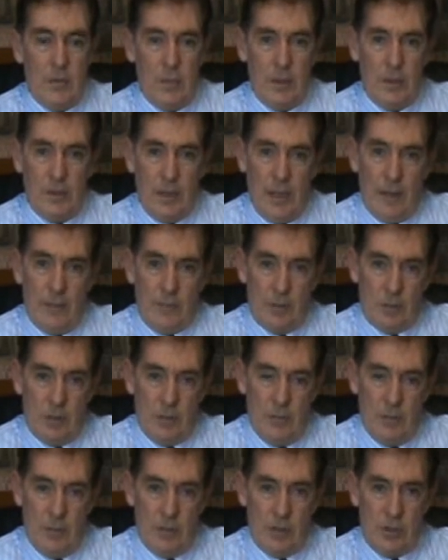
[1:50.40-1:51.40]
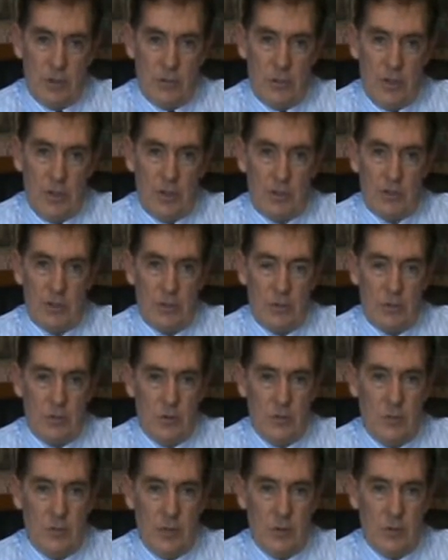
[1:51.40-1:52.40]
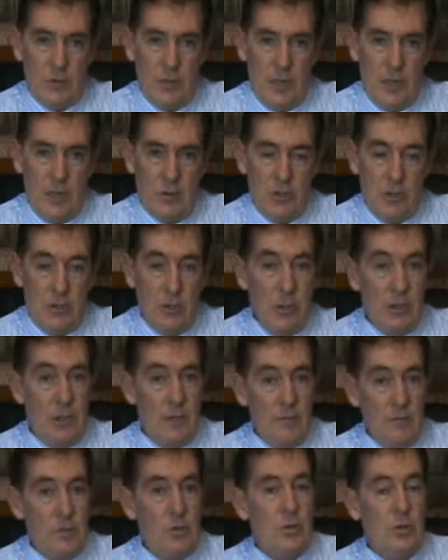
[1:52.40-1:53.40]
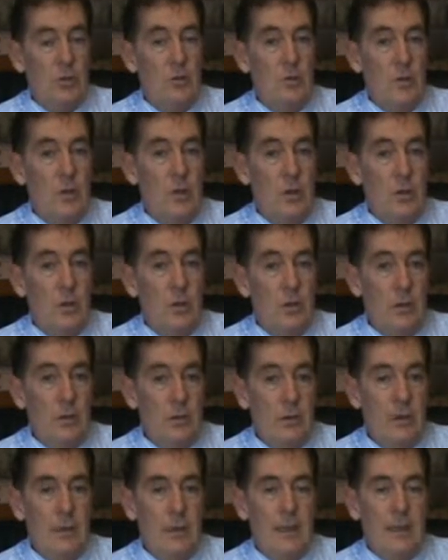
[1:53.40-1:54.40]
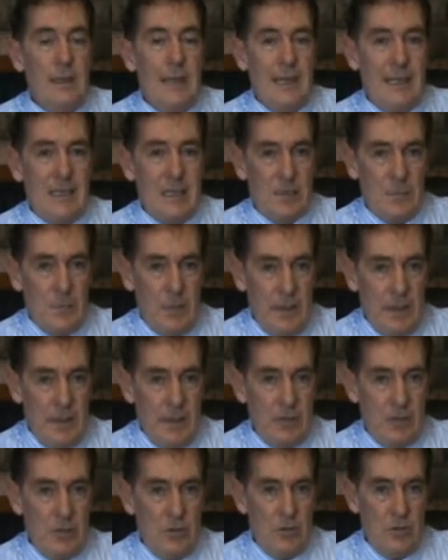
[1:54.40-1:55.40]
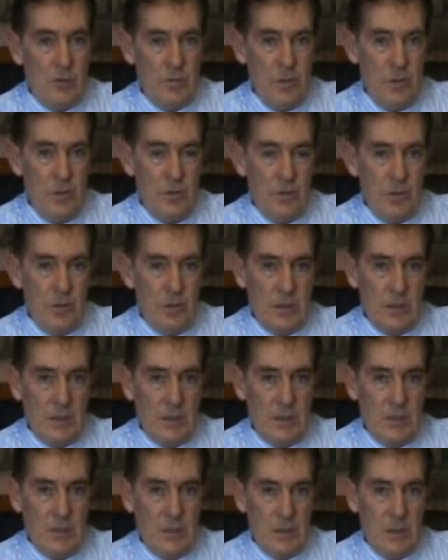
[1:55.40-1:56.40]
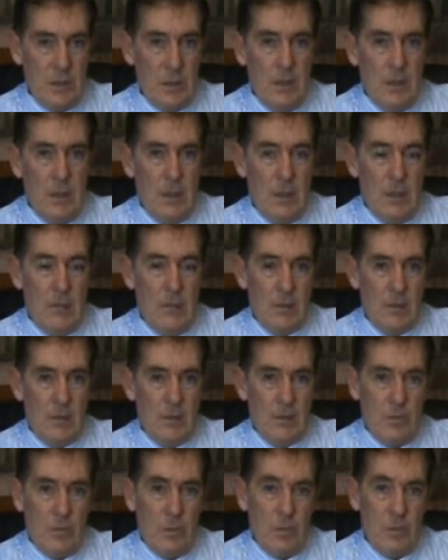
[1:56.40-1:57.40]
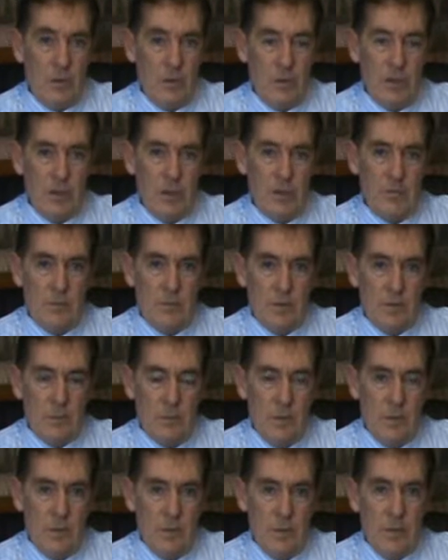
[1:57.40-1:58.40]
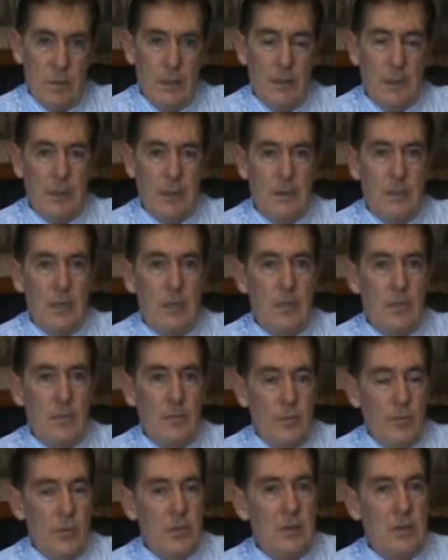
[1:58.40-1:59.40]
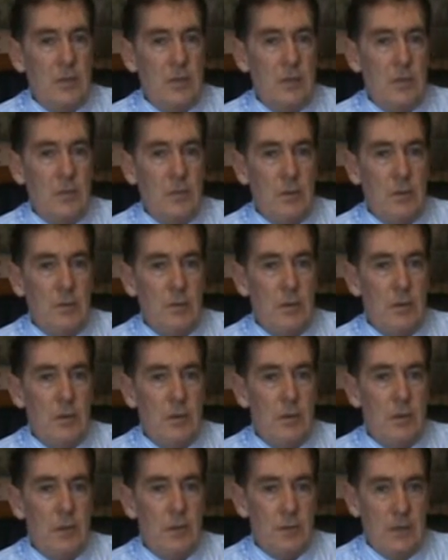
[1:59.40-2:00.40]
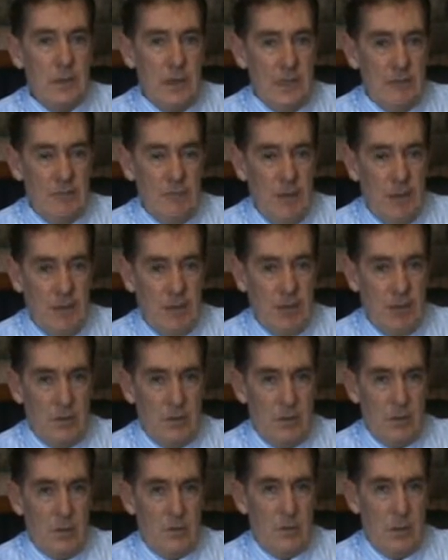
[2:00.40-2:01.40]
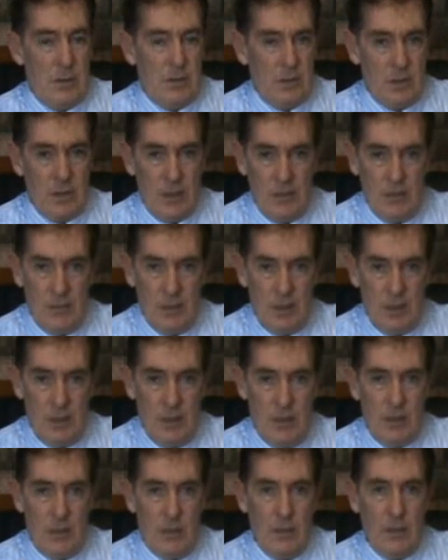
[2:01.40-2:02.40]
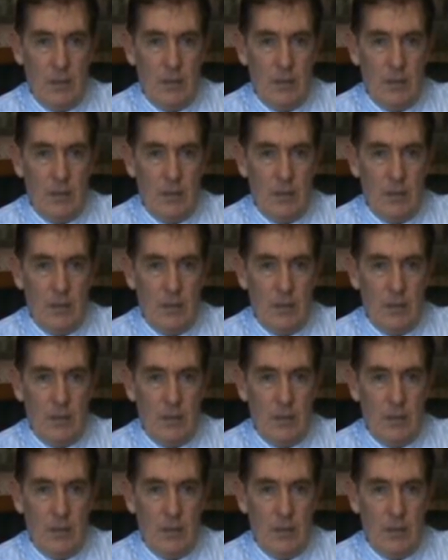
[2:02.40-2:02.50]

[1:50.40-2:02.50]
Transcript: when you have too much stress or too much tension for too long, it depletes your immune system. And when your immune system is weak, then you're more susceptible to infections, bacteria,